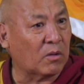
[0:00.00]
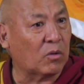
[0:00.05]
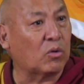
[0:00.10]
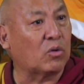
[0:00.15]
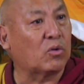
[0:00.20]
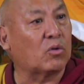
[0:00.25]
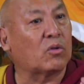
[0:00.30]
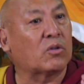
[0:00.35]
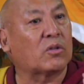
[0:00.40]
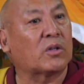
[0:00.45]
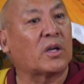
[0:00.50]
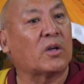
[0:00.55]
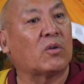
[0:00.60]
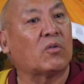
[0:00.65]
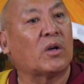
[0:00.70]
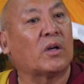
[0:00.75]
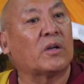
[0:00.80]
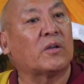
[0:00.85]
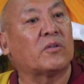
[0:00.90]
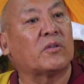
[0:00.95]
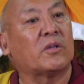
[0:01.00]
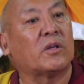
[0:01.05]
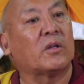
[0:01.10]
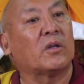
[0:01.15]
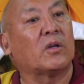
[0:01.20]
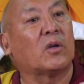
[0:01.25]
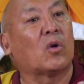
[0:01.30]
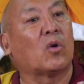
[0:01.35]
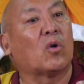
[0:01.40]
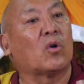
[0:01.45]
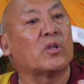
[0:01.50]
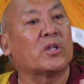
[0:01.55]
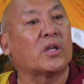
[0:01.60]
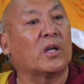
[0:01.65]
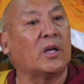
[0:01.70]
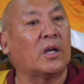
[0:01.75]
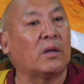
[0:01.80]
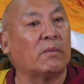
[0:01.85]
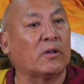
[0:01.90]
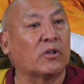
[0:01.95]
you should try to understand
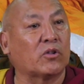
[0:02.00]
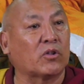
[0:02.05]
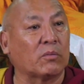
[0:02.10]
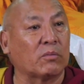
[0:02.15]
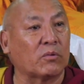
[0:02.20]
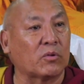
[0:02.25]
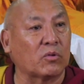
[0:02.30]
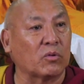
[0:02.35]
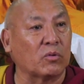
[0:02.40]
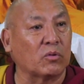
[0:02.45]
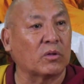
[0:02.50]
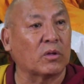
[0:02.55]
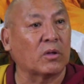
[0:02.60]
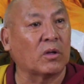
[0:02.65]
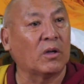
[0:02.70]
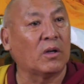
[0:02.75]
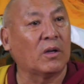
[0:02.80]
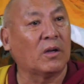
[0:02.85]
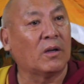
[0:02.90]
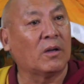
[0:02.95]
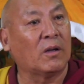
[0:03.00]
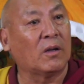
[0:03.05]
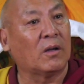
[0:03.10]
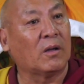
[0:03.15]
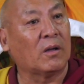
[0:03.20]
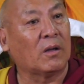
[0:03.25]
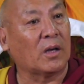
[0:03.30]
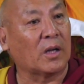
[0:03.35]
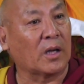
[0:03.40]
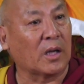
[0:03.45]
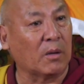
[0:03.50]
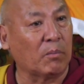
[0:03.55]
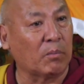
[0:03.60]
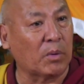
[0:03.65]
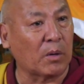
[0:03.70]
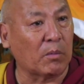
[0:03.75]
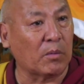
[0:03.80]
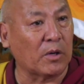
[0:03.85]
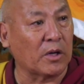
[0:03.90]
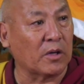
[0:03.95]
grosser levels of truth, like
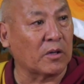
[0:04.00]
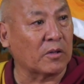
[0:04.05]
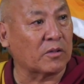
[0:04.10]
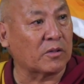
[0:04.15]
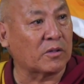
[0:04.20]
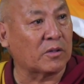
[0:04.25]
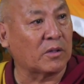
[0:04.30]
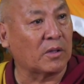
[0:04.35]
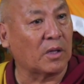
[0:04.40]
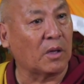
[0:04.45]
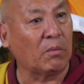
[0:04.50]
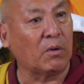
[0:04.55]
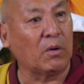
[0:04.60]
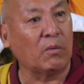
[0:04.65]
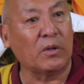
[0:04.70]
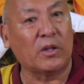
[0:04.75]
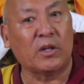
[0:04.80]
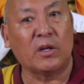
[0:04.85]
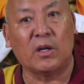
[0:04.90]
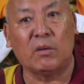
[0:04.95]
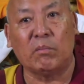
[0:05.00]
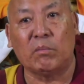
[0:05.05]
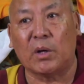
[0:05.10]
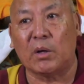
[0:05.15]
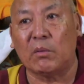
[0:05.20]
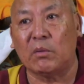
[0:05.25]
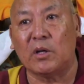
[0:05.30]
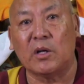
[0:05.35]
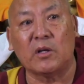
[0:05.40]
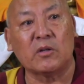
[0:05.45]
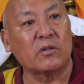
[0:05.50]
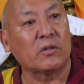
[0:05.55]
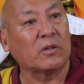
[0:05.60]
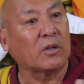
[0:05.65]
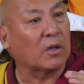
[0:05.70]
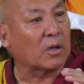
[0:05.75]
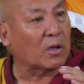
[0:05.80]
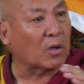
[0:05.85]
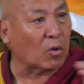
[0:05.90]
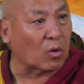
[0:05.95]
impermanence. Even within impermanence,
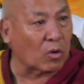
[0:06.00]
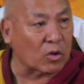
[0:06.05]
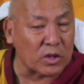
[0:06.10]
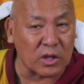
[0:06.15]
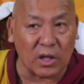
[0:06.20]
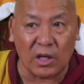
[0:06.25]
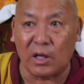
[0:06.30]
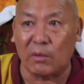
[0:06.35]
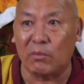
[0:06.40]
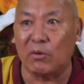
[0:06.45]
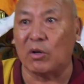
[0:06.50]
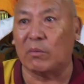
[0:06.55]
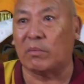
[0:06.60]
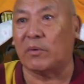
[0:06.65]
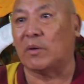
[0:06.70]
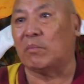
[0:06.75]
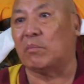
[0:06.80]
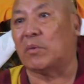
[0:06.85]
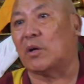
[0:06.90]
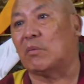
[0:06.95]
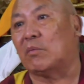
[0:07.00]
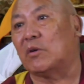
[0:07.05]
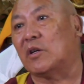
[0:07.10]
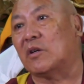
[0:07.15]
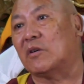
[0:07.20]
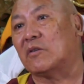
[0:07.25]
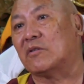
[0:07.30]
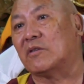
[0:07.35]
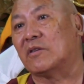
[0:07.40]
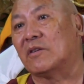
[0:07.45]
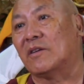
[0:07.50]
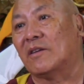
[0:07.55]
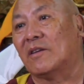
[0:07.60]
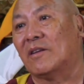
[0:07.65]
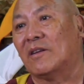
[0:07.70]
grosser level of impermanence